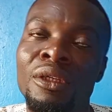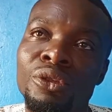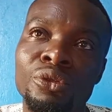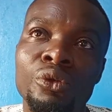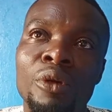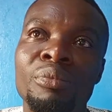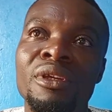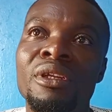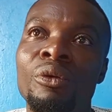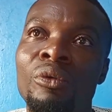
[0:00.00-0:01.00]
you will
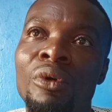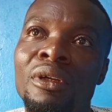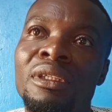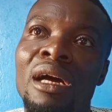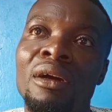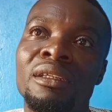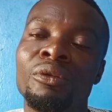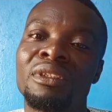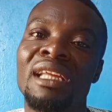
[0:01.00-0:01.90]
be the one that will